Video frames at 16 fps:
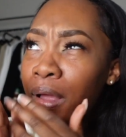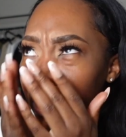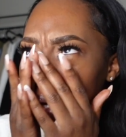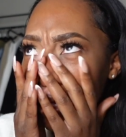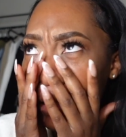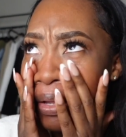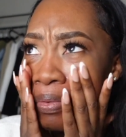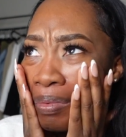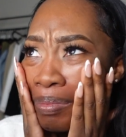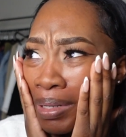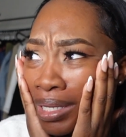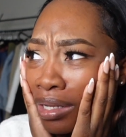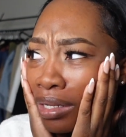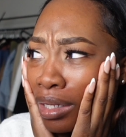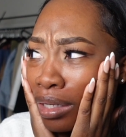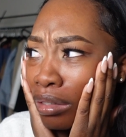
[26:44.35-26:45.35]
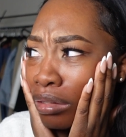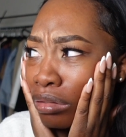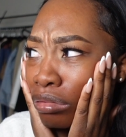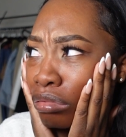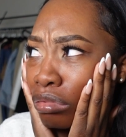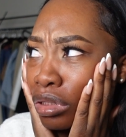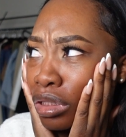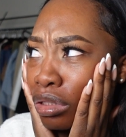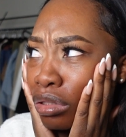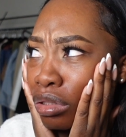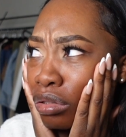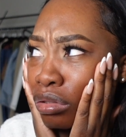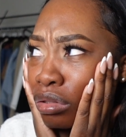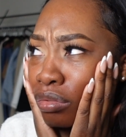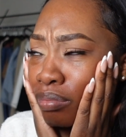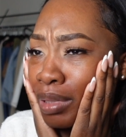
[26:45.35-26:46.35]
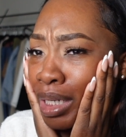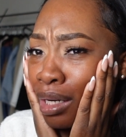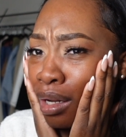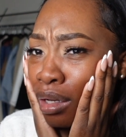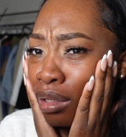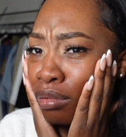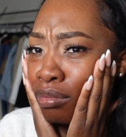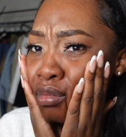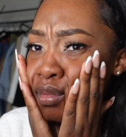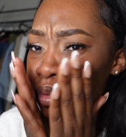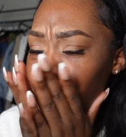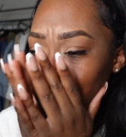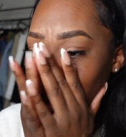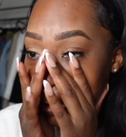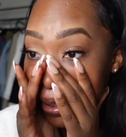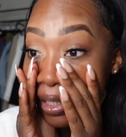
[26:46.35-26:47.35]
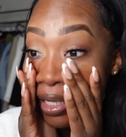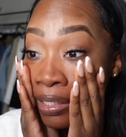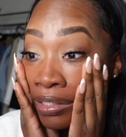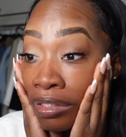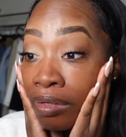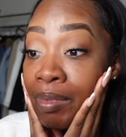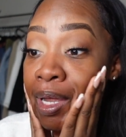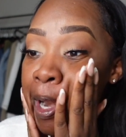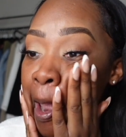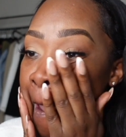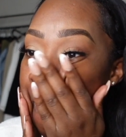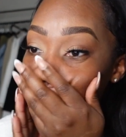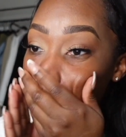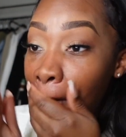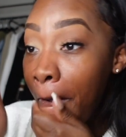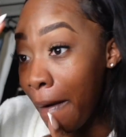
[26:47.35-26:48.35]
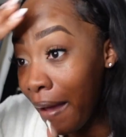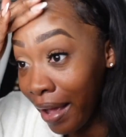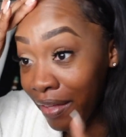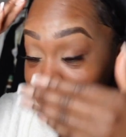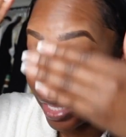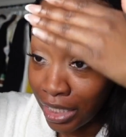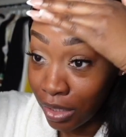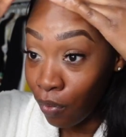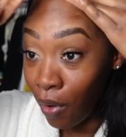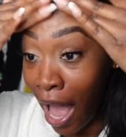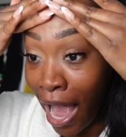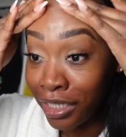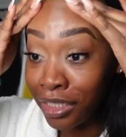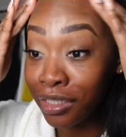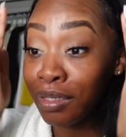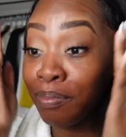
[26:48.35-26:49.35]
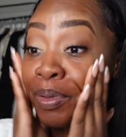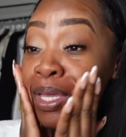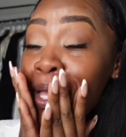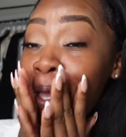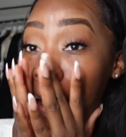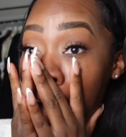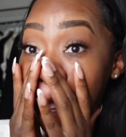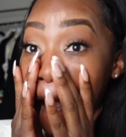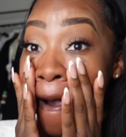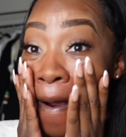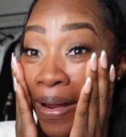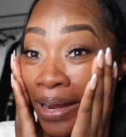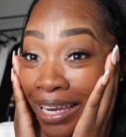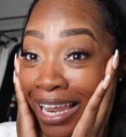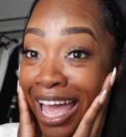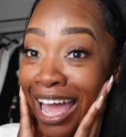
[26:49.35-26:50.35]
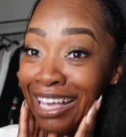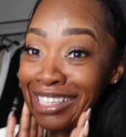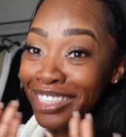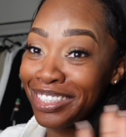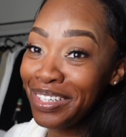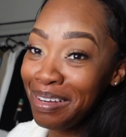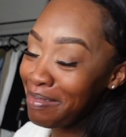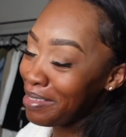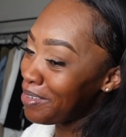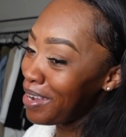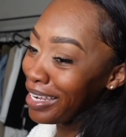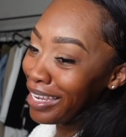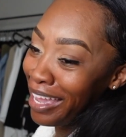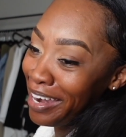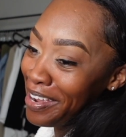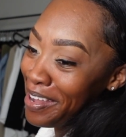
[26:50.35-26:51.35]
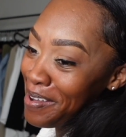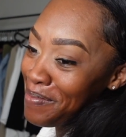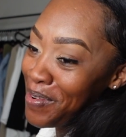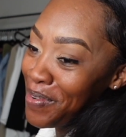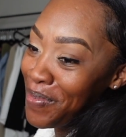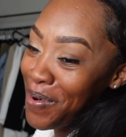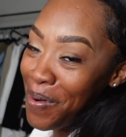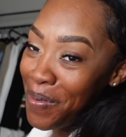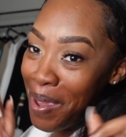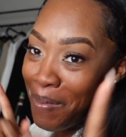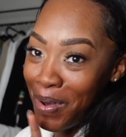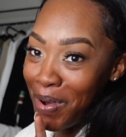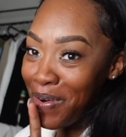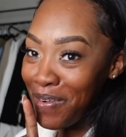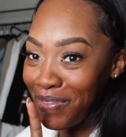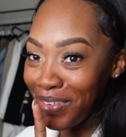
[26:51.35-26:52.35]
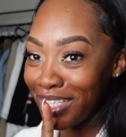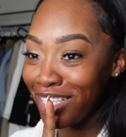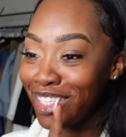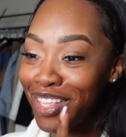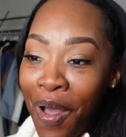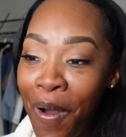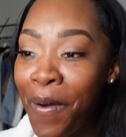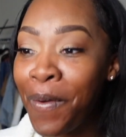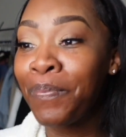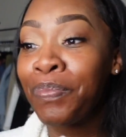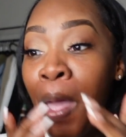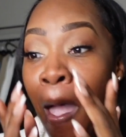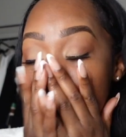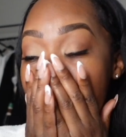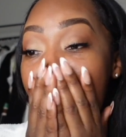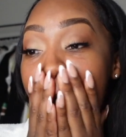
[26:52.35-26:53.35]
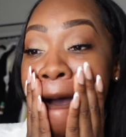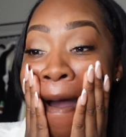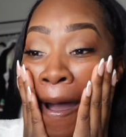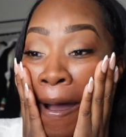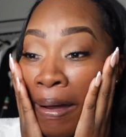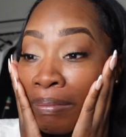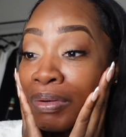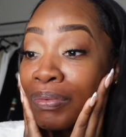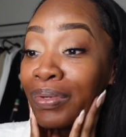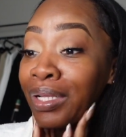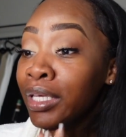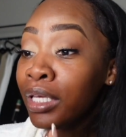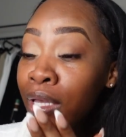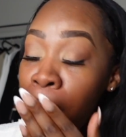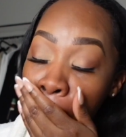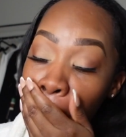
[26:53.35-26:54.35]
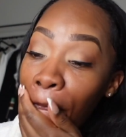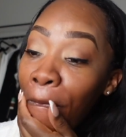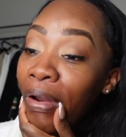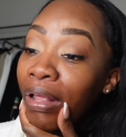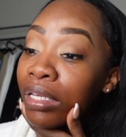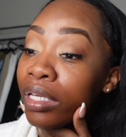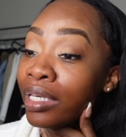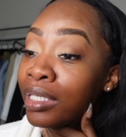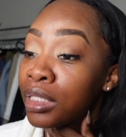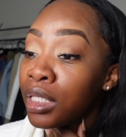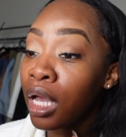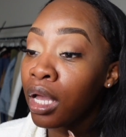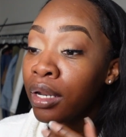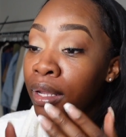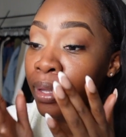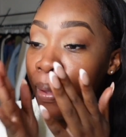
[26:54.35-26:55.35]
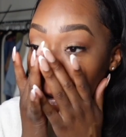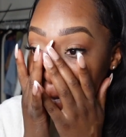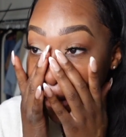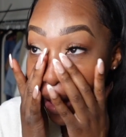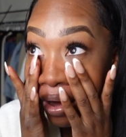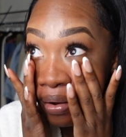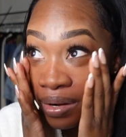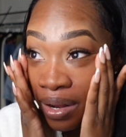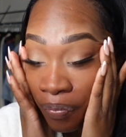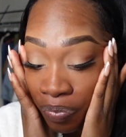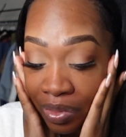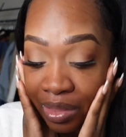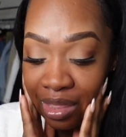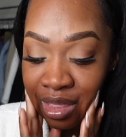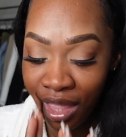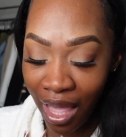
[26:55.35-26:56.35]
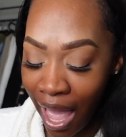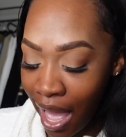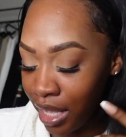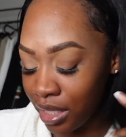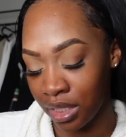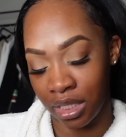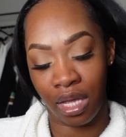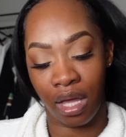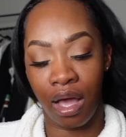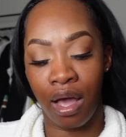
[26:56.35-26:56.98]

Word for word: How long will we be in Atlanta? Until Monday? We'll be in Atlanta till Monday. And this will actually be our last trip to Atlanta before we move. So I'm really excited about that.